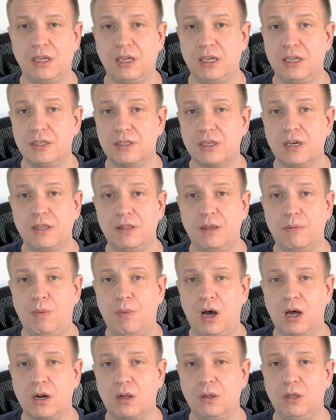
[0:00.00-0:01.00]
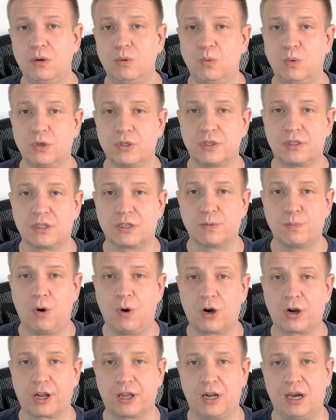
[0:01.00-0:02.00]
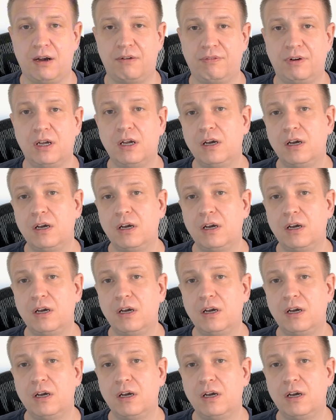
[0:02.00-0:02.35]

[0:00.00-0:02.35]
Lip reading: is the model wasn't smart enough.